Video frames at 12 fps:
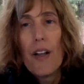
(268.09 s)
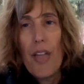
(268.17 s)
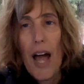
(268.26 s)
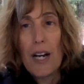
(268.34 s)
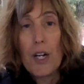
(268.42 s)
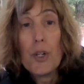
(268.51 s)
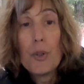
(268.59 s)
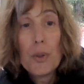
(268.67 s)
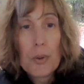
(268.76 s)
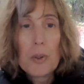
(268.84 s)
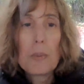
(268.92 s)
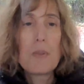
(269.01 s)
That new
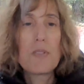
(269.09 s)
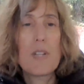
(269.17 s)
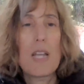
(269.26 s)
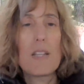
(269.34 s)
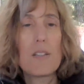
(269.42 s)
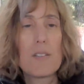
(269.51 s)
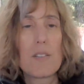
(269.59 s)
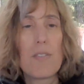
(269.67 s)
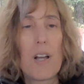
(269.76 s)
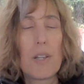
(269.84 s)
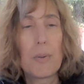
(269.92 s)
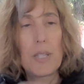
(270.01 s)
group stays the
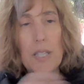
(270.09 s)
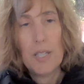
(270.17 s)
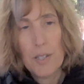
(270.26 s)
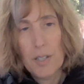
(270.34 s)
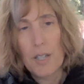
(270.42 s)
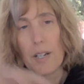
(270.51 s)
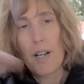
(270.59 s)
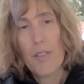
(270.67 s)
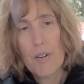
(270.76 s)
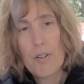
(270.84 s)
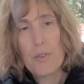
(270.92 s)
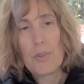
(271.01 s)
following year, and
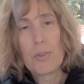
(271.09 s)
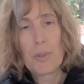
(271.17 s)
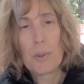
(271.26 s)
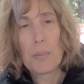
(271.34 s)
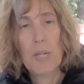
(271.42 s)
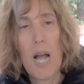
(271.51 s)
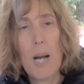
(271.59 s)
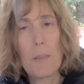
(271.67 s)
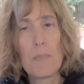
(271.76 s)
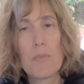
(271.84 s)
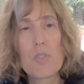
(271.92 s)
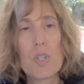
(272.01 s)
another new group
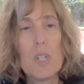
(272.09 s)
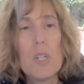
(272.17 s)
comes.